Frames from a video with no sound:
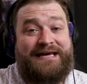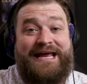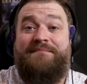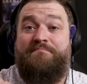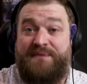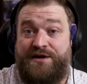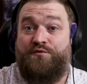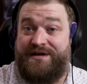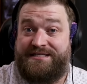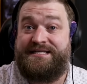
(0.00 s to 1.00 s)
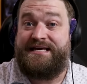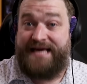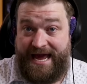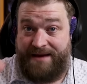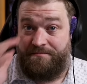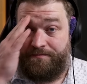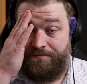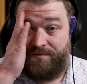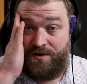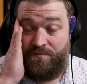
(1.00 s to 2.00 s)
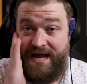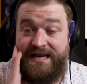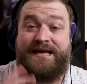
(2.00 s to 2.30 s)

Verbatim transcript: can be a risky game right?